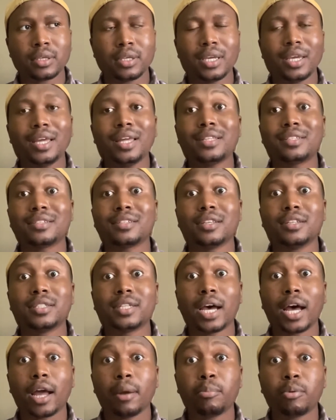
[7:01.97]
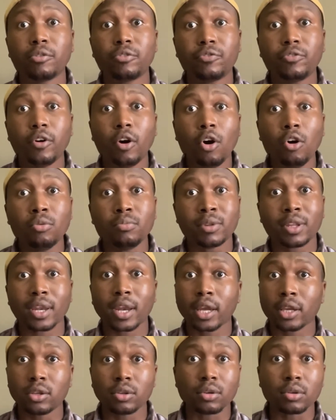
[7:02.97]
it's the type of foam that I
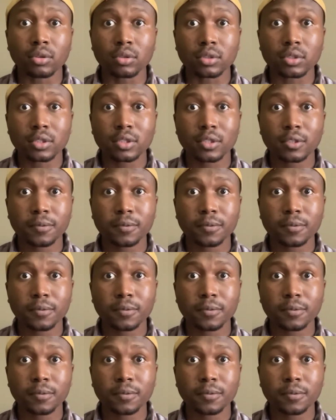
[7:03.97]
used.